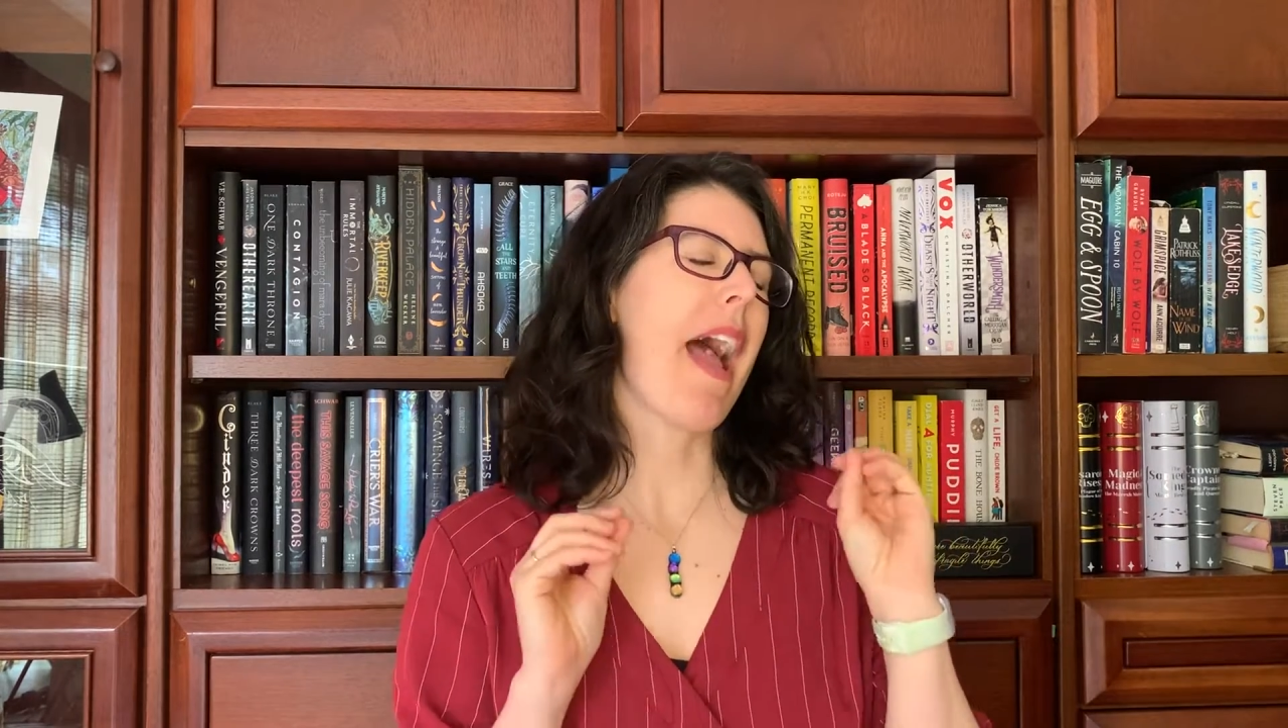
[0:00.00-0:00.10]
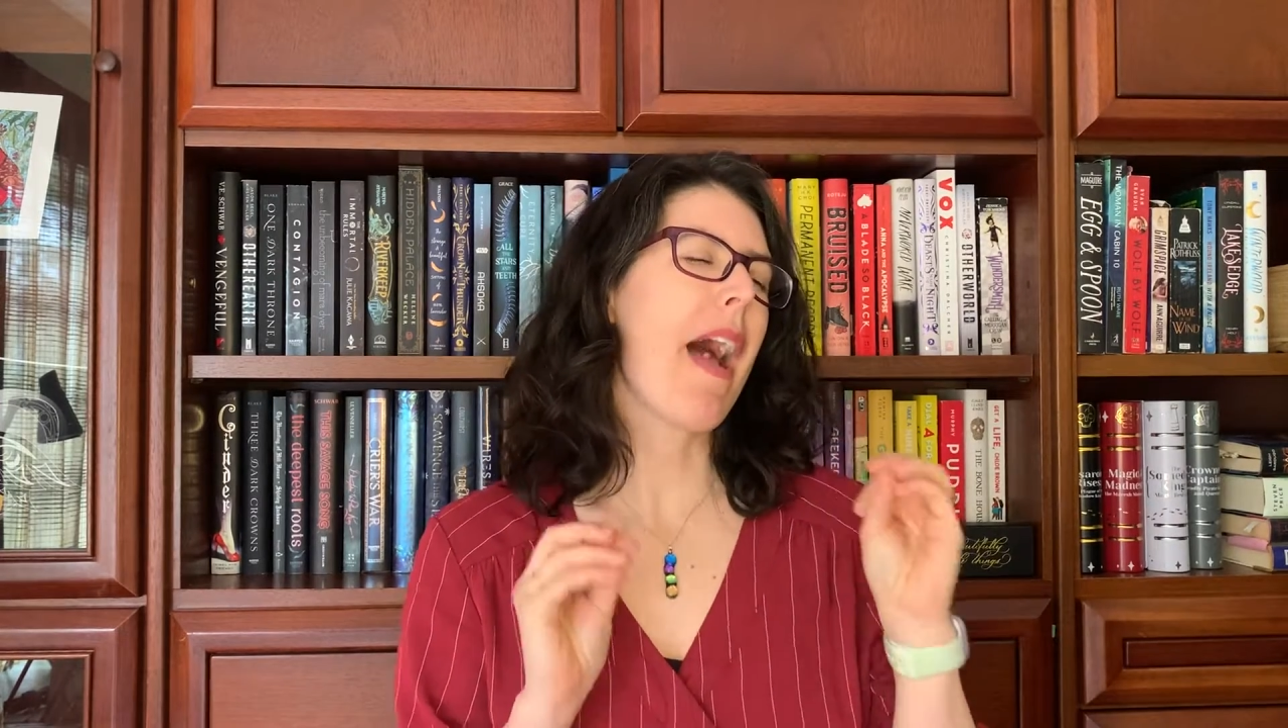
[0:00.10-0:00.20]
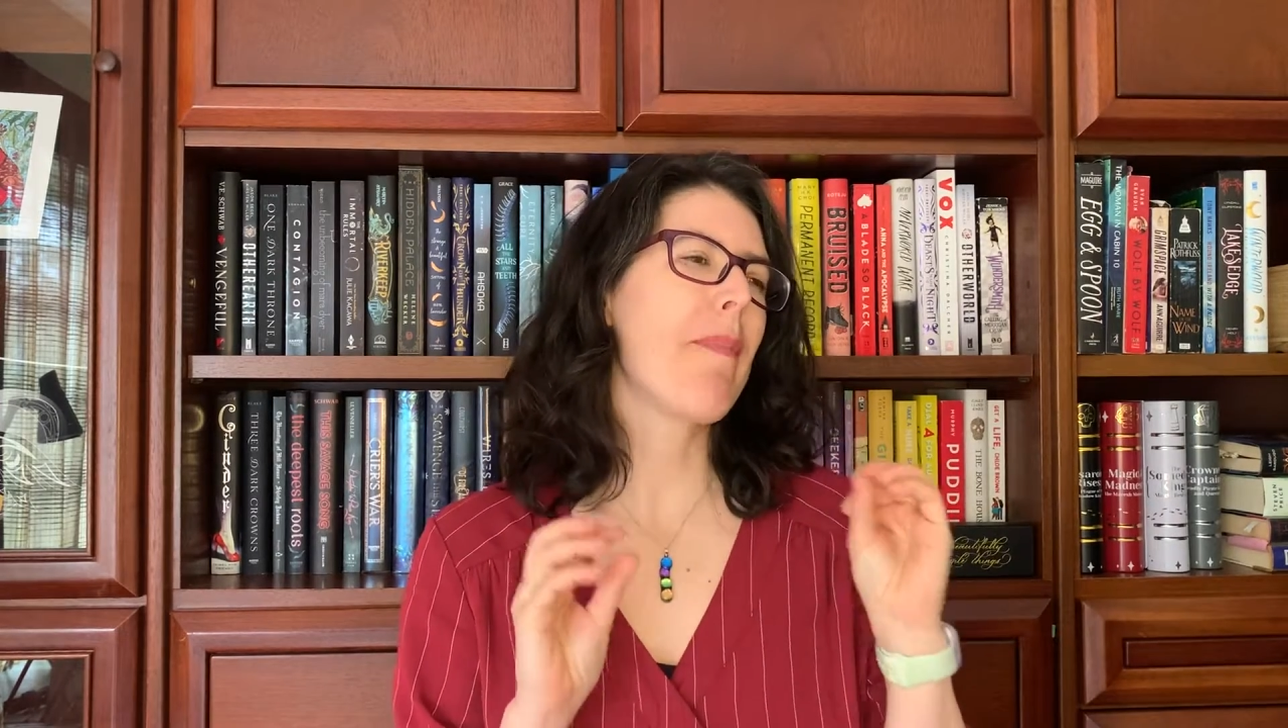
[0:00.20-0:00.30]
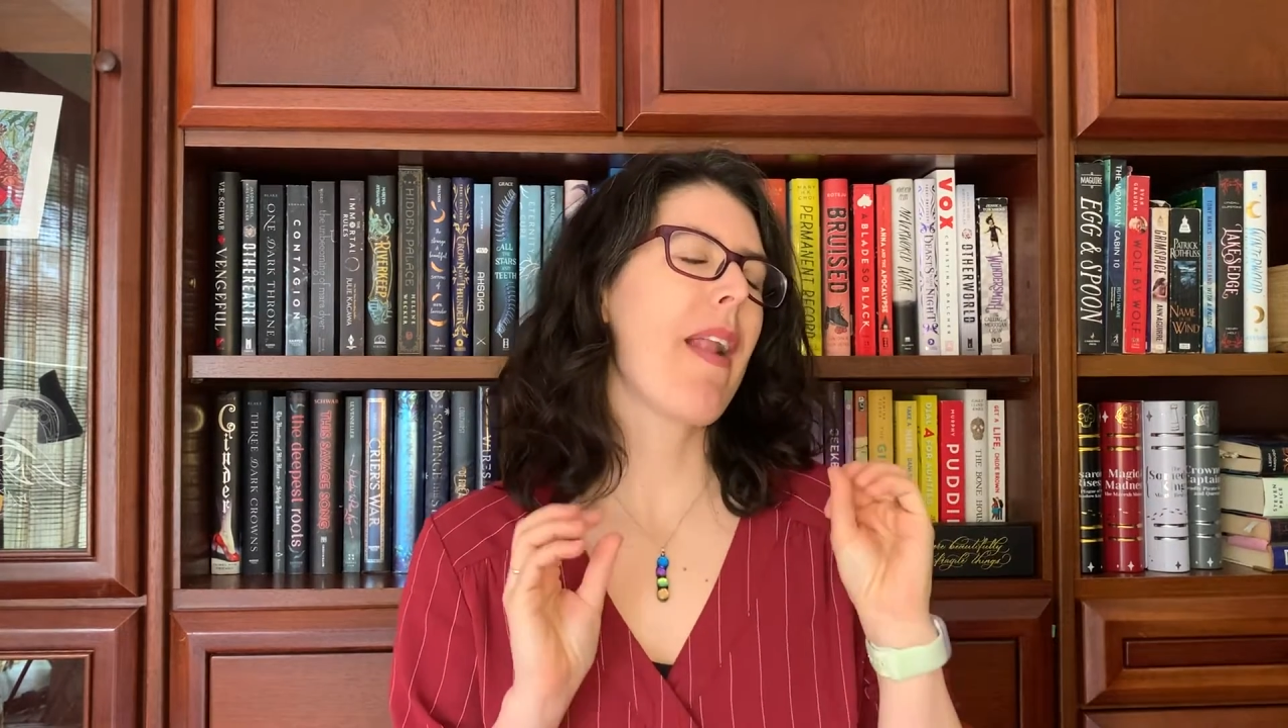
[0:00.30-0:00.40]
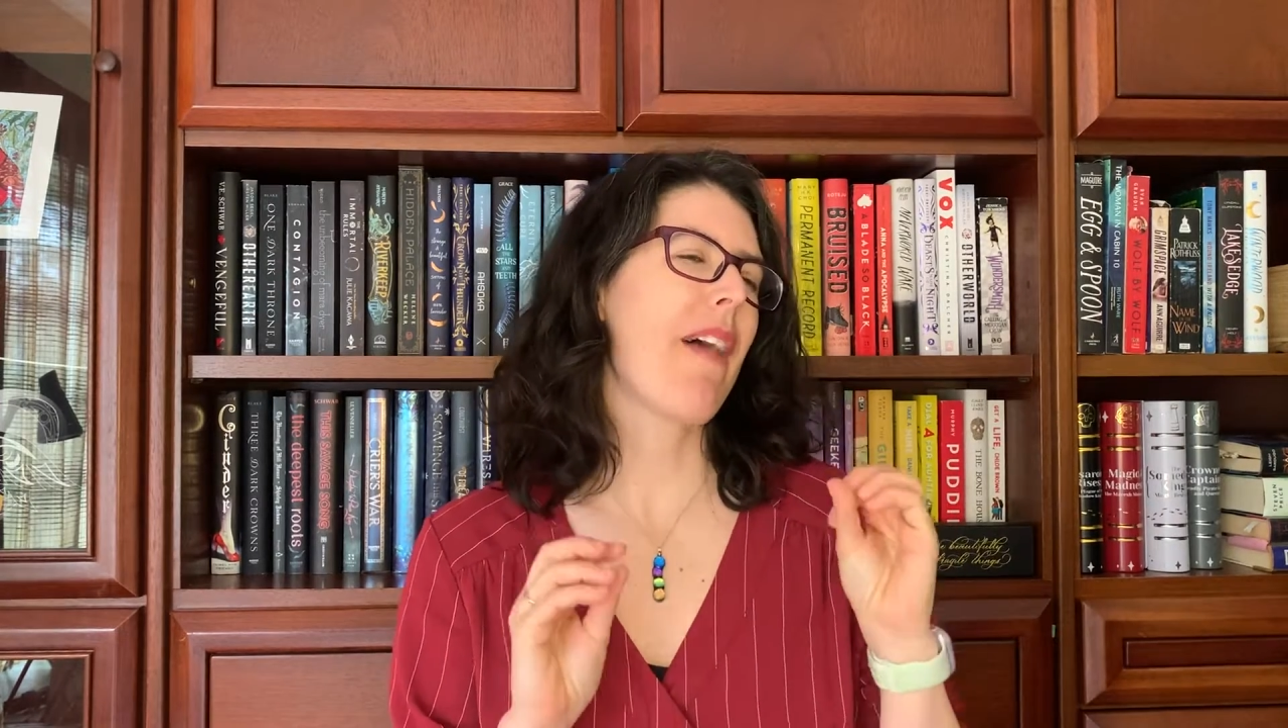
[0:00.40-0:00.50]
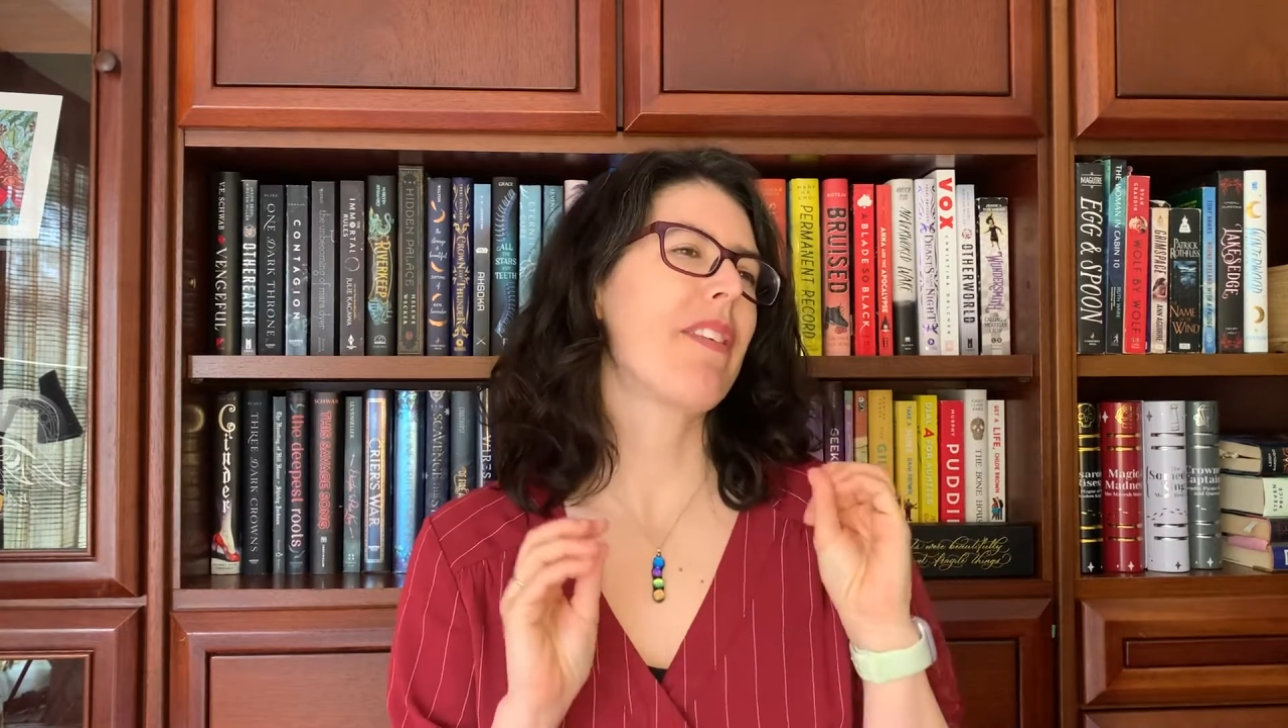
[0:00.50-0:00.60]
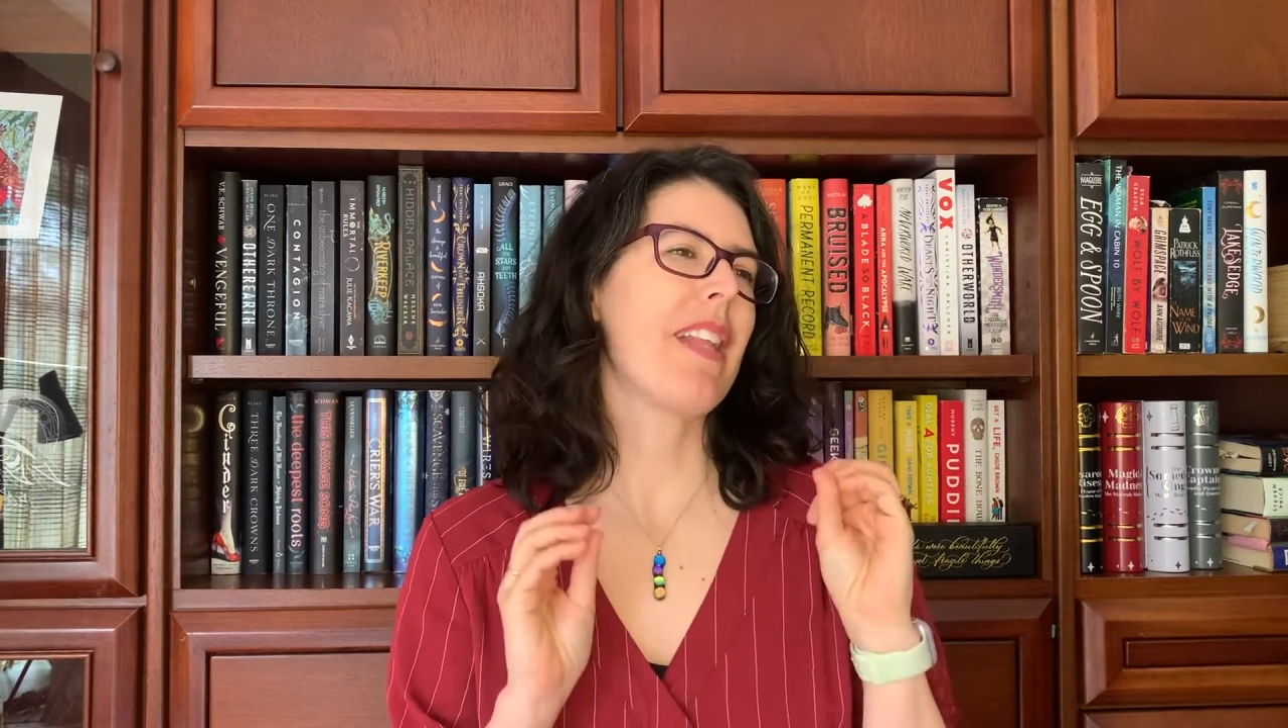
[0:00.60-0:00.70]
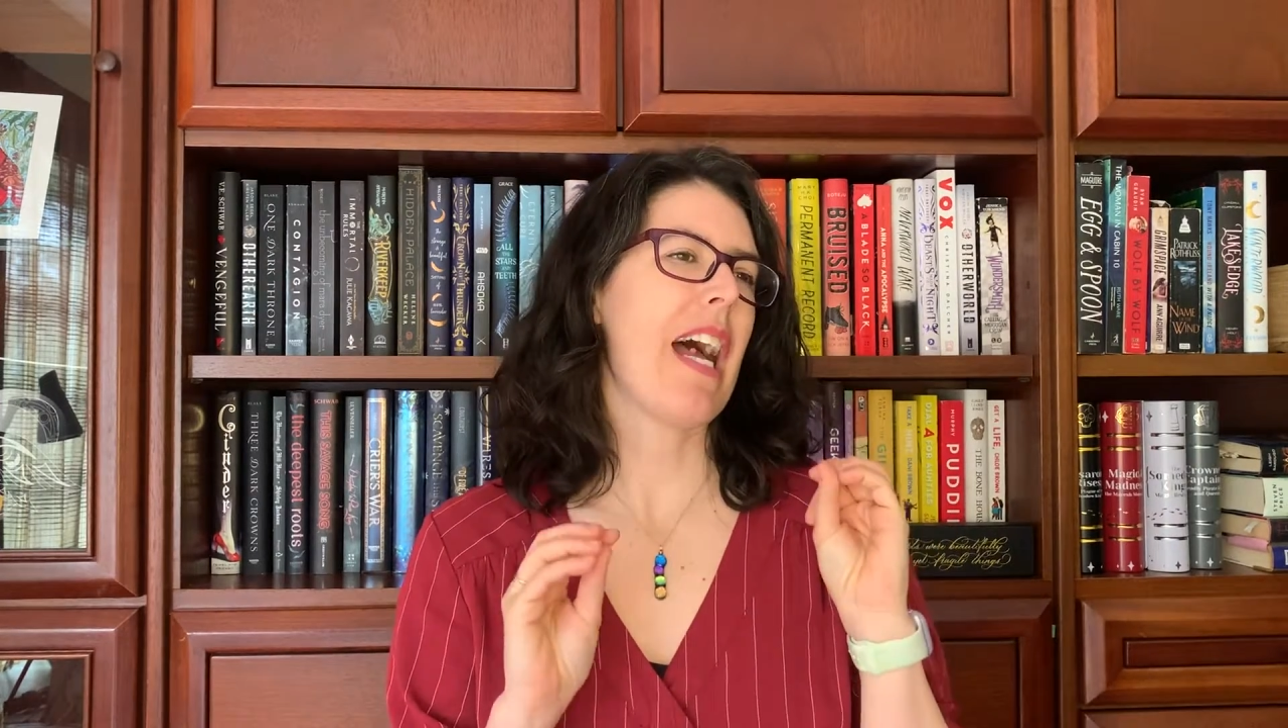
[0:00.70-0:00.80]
happen after